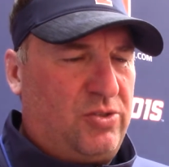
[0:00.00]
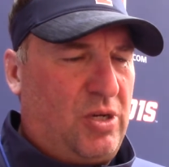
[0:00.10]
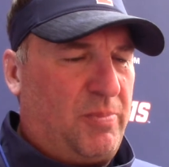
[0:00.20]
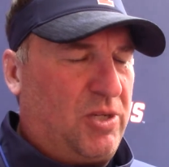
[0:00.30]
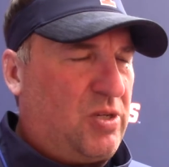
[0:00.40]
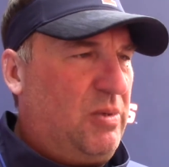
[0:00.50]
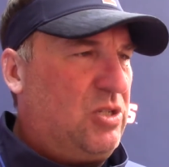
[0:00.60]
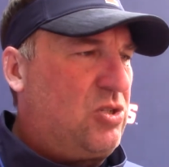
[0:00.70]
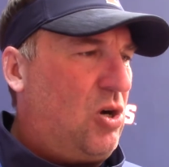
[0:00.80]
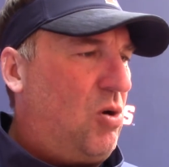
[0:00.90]
Jump into some
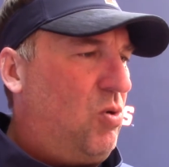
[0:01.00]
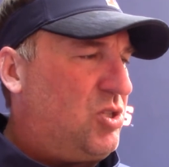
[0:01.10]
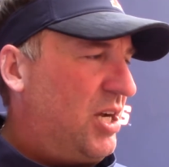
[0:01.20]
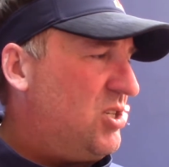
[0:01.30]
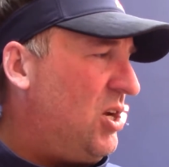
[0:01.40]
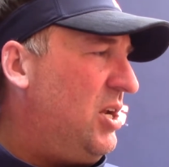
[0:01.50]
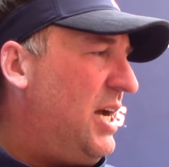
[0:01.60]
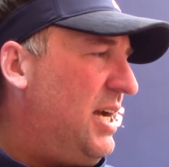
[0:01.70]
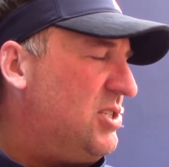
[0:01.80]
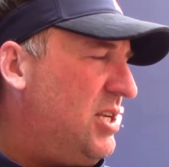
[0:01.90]
install. We'll take
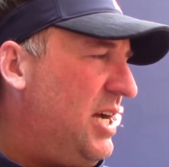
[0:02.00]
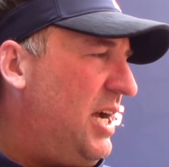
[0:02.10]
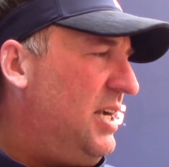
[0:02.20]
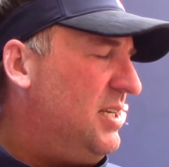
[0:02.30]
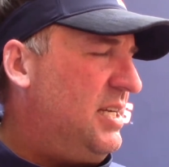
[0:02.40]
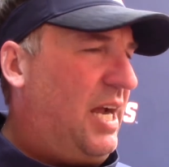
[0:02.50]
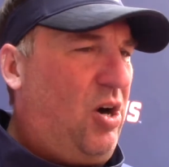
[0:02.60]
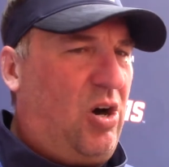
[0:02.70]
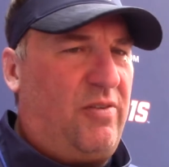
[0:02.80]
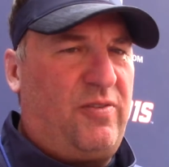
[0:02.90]
Sunday as a day
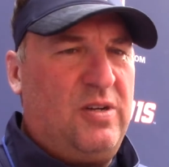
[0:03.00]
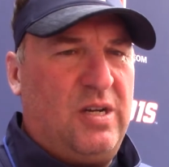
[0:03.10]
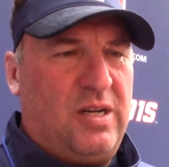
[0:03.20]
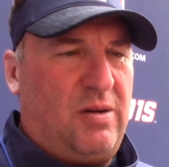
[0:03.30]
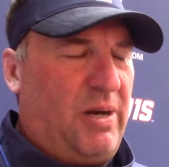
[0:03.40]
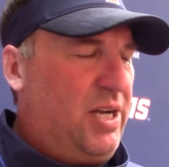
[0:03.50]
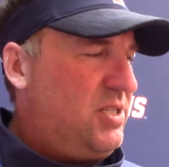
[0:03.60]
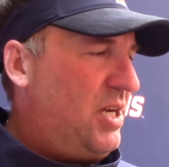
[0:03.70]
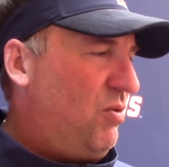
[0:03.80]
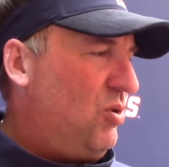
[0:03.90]
off. By
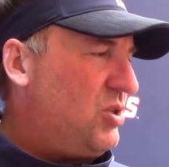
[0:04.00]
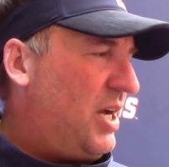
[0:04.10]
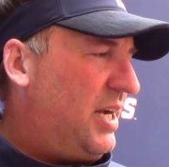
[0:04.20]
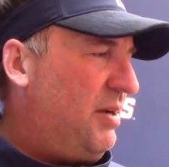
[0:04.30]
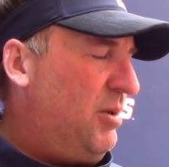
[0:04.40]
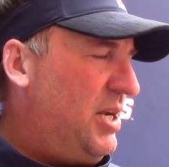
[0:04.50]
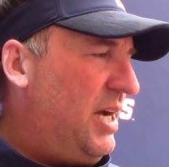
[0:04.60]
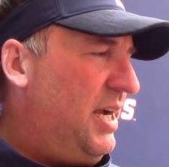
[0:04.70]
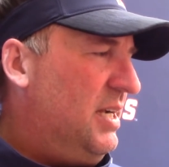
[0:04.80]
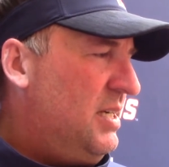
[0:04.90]
NCAA rules, I got to give them a
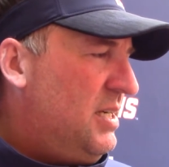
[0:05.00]
day.